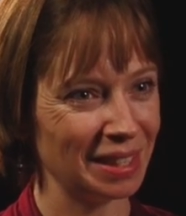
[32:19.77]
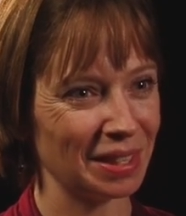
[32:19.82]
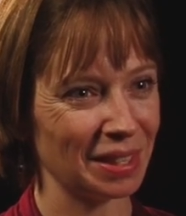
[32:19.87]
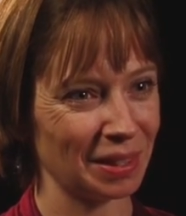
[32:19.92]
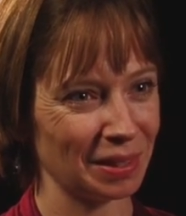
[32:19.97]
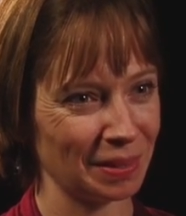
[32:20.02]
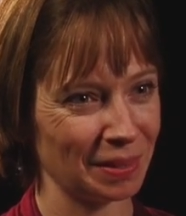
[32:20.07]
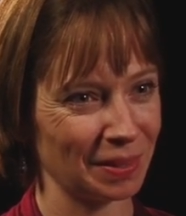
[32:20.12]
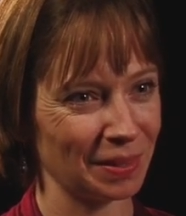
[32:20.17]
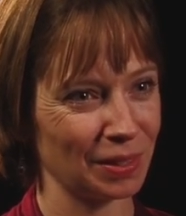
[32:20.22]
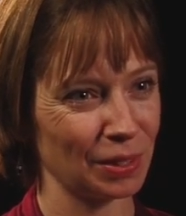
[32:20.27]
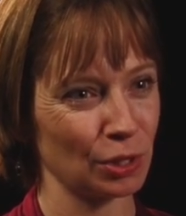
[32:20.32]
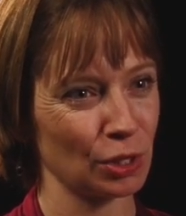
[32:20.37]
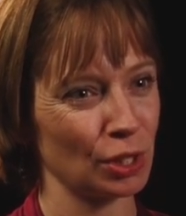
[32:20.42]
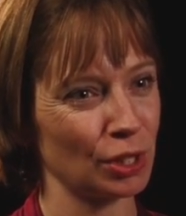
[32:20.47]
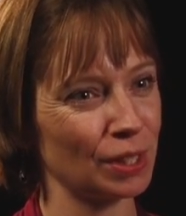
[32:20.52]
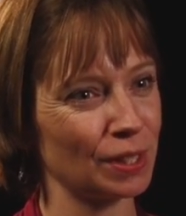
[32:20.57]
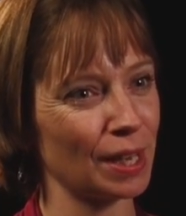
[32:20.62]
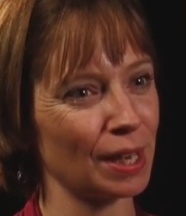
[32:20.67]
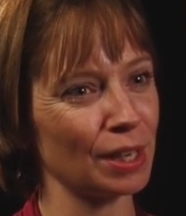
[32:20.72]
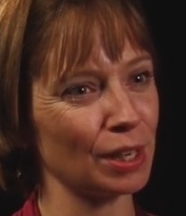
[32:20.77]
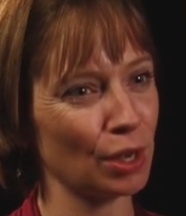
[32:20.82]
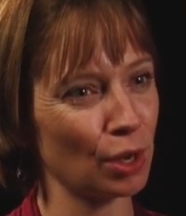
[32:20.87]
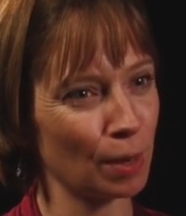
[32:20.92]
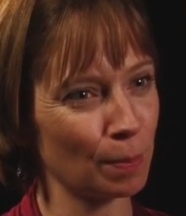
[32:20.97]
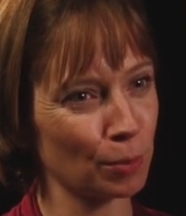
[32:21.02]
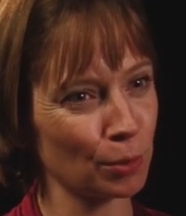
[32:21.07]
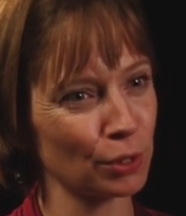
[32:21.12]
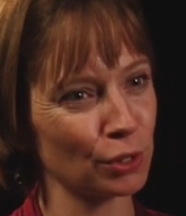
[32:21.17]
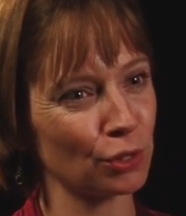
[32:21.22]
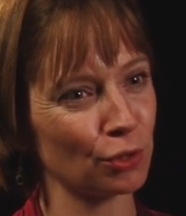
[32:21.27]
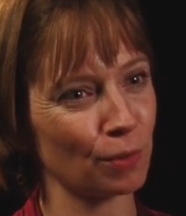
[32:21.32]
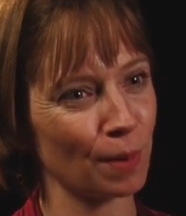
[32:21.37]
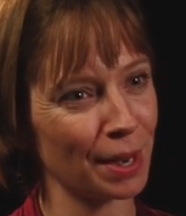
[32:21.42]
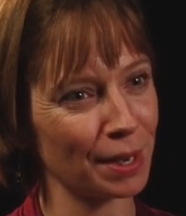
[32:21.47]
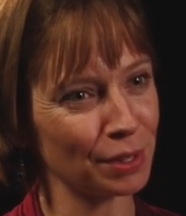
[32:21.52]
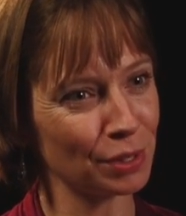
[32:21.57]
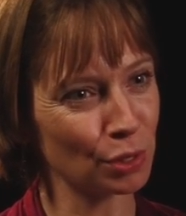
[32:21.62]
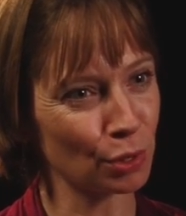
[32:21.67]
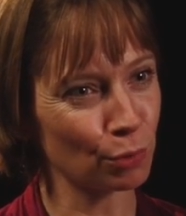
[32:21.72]
Uh, there's a steady upward
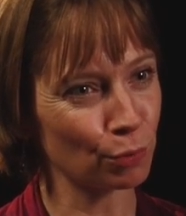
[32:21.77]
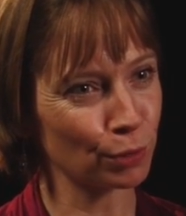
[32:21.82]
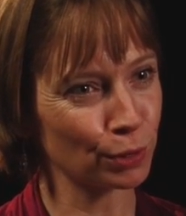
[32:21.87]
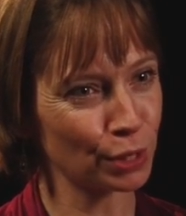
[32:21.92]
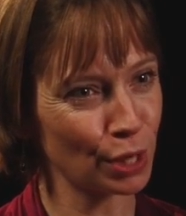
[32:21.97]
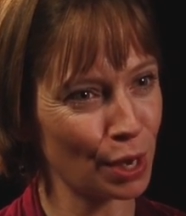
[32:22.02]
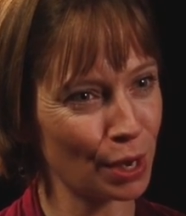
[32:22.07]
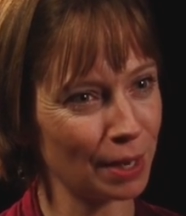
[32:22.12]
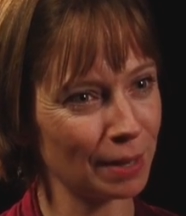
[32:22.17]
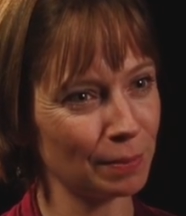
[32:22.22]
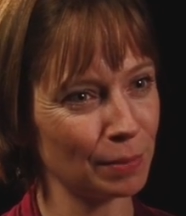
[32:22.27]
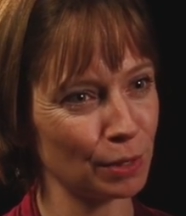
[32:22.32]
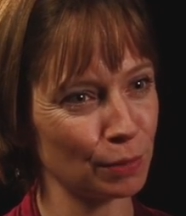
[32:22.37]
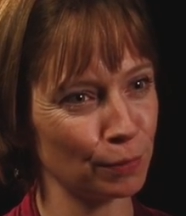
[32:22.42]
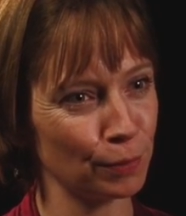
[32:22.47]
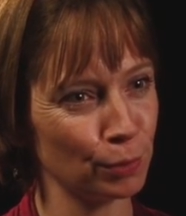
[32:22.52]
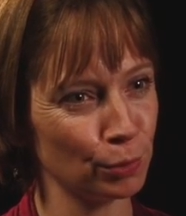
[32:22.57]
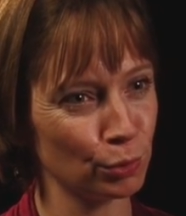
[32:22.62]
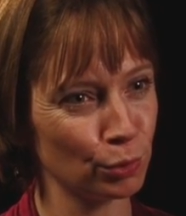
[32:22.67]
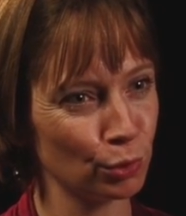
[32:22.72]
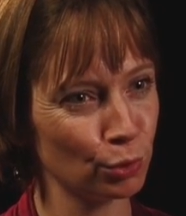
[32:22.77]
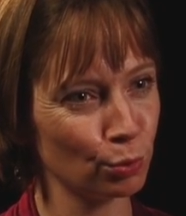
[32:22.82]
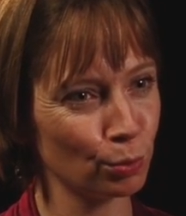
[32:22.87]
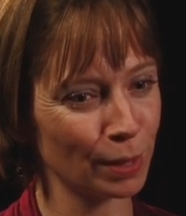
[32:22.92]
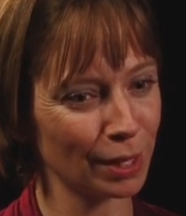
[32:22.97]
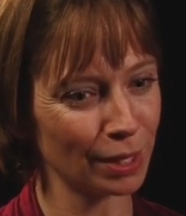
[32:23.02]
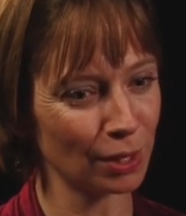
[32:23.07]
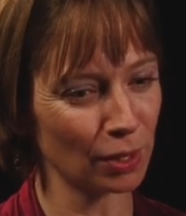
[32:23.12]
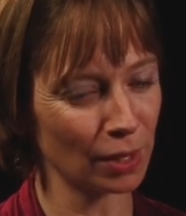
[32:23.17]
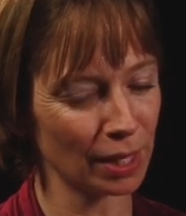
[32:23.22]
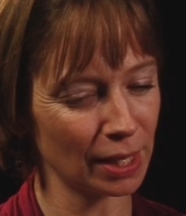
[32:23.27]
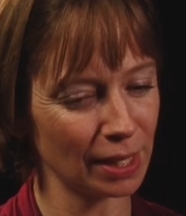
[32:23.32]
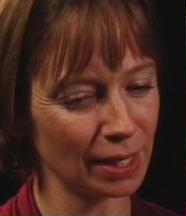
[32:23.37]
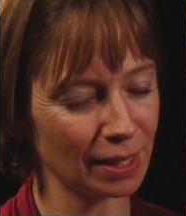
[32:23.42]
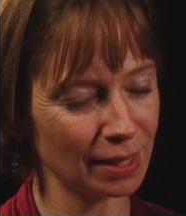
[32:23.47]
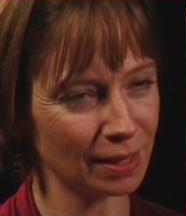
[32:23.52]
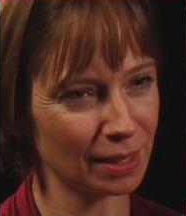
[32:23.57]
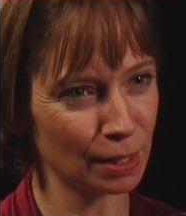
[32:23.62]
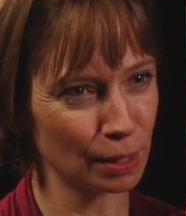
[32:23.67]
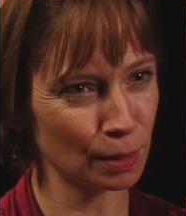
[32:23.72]
trend over time, but if you zoom in on
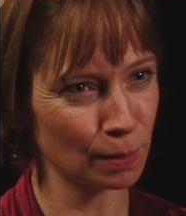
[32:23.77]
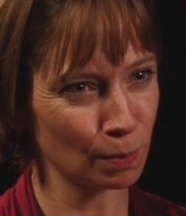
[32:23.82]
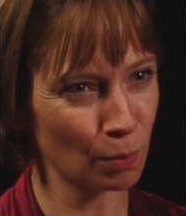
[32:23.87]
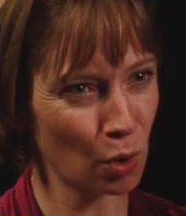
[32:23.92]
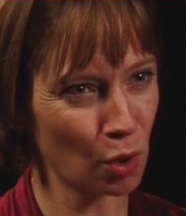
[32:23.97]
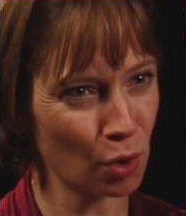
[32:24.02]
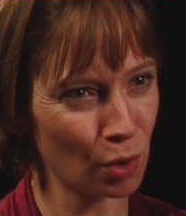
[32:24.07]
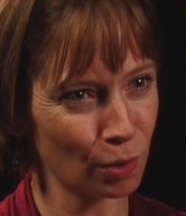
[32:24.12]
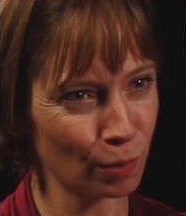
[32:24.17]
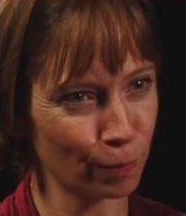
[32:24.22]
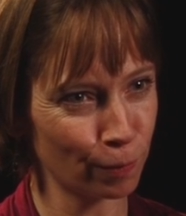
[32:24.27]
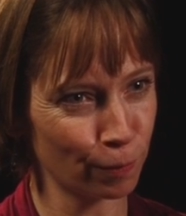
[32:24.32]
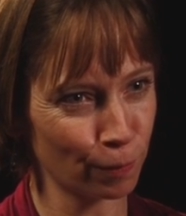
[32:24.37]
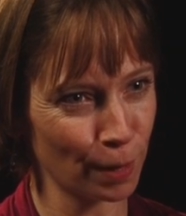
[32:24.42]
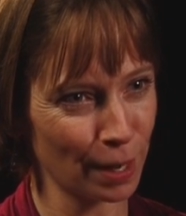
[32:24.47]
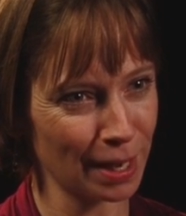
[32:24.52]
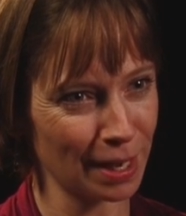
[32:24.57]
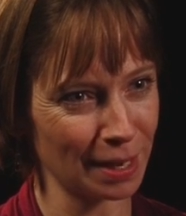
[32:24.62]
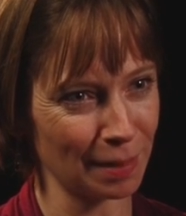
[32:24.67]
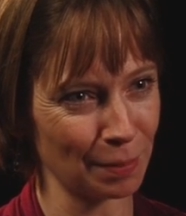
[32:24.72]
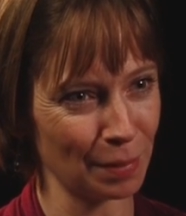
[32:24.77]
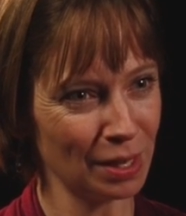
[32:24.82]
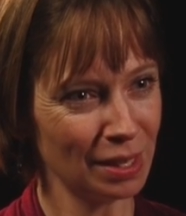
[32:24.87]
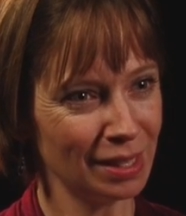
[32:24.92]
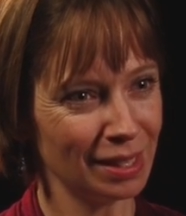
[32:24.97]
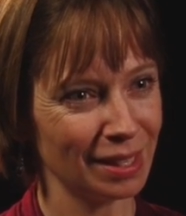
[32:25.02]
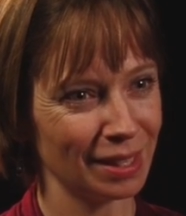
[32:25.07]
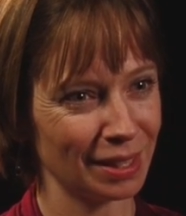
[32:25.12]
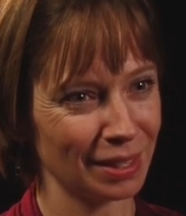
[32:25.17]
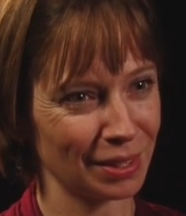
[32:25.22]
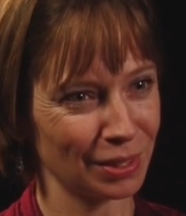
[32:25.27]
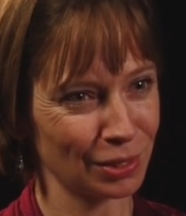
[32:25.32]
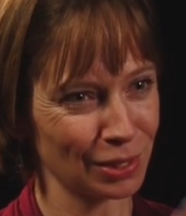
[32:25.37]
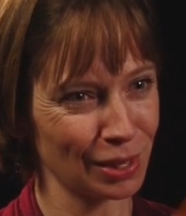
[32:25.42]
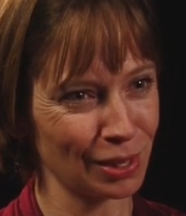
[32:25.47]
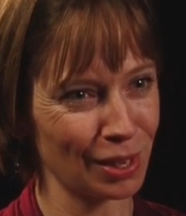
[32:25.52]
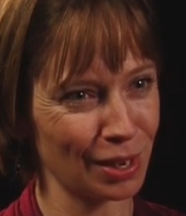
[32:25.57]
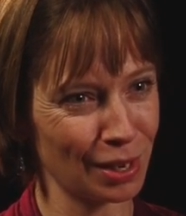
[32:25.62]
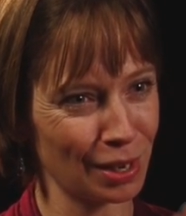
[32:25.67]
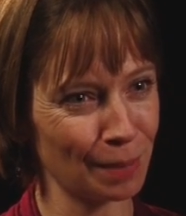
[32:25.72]
any small frame, uh, there's a
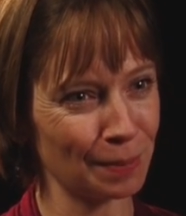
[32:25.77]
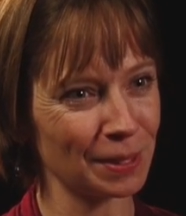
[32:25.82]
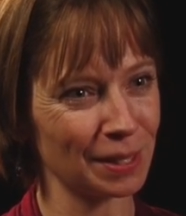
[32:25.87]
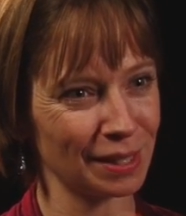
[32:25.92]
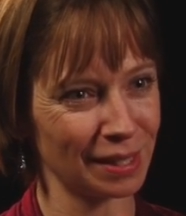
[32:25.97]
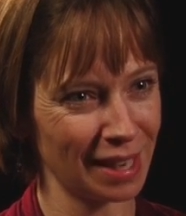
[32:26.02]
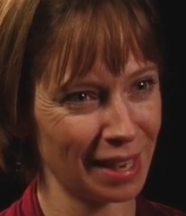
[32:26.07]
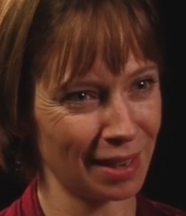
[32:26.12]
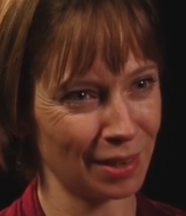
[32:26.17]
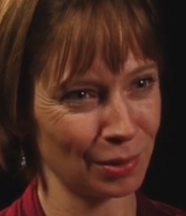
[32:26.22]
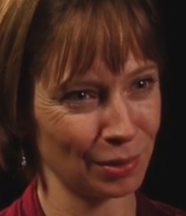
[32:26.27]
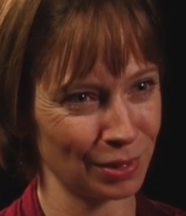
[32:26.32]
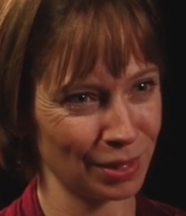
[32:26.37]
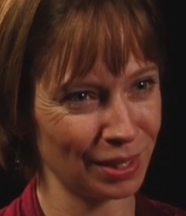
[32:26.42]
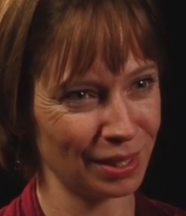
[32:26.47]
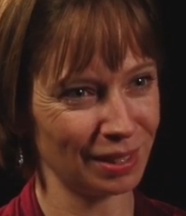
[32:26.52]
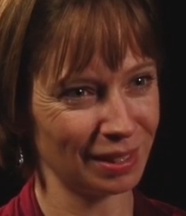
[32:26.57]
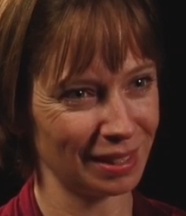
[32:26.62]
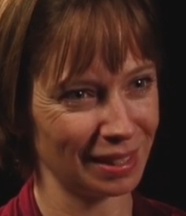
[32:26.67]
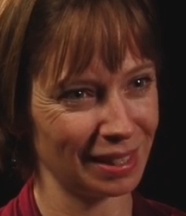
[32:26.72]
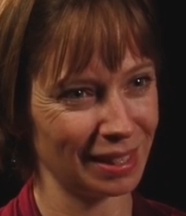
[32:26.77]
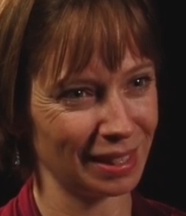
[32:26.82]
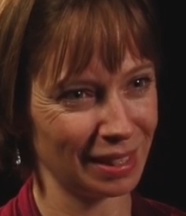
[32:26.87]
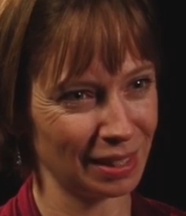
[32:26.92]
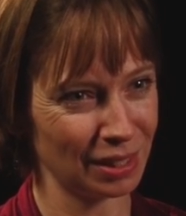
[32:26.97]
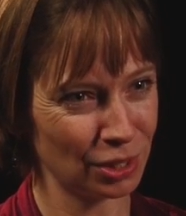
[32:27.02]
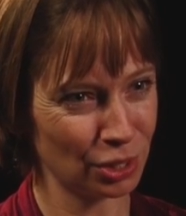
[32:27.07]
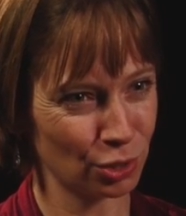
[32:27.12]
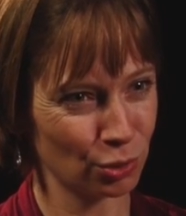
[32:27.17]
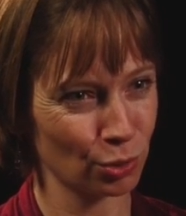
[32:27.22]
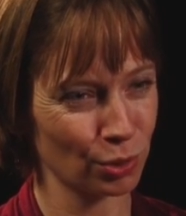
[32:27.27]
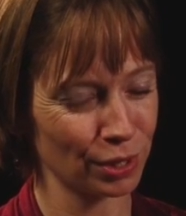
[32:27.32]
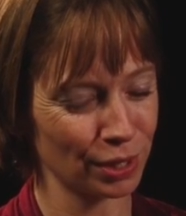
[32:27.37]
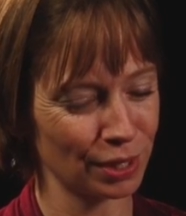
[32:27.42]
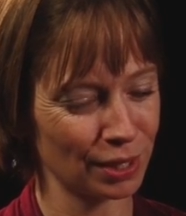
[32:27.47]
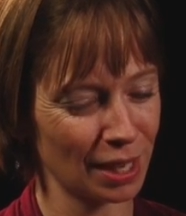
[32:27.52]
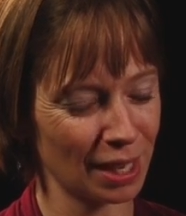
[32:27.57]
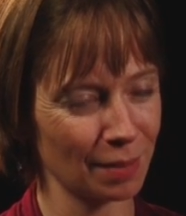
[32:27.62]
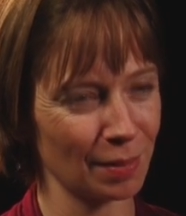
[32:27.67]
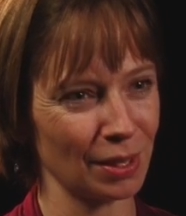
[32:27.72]
lot of ups and downs in any short
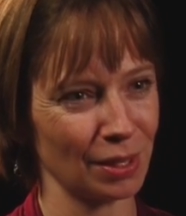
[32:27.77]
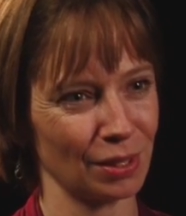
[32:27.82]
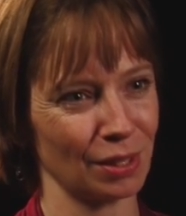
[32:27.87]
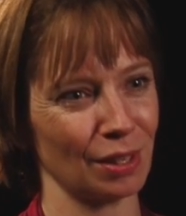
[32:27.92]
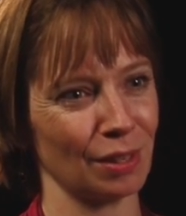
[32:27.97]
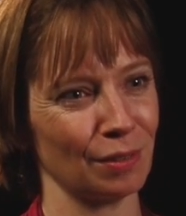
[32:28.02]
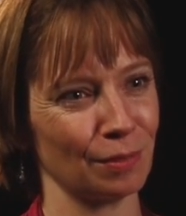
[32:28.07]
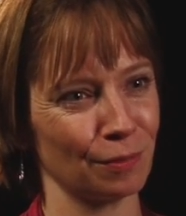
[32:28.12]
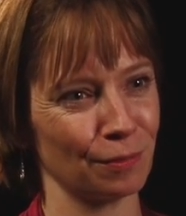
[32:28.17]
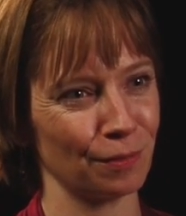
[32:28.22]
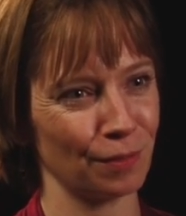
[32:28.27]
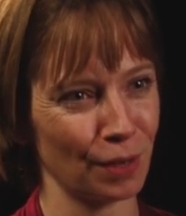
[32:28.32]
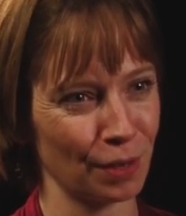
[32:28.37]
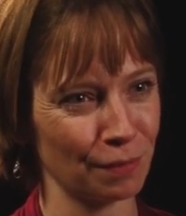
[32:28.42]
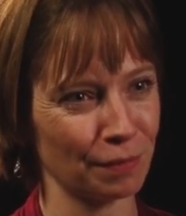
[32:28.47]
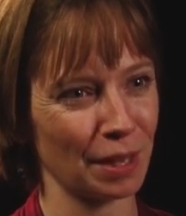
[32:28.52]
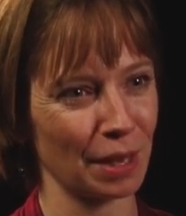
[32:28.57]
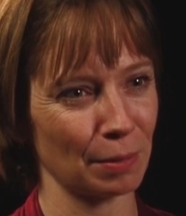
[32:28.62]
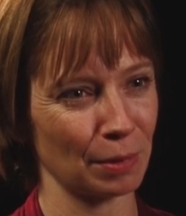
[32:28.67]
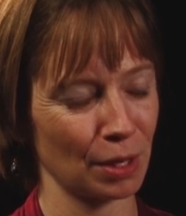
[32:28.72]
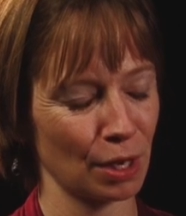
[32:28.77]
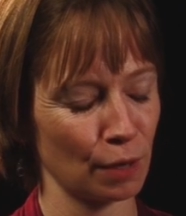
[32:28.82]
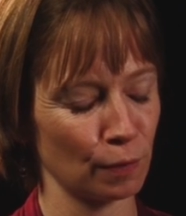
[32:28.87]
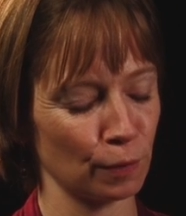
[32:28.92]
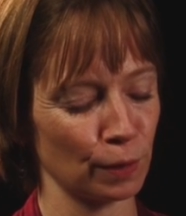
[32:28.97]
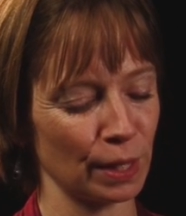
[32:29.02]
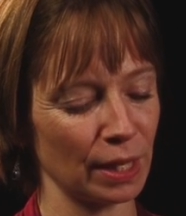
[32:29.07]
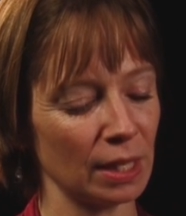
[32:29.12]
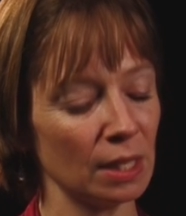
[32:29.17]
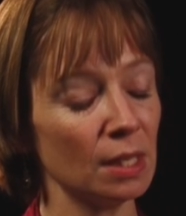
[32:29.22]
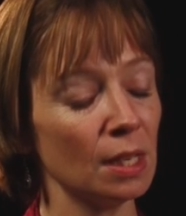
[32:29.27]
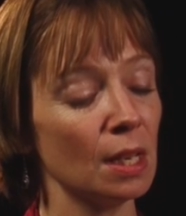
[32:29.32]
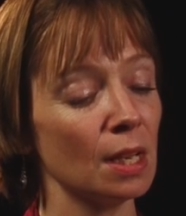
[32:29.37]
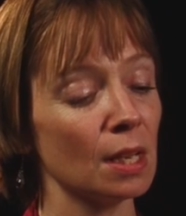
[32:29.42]
segment of, of that recovery.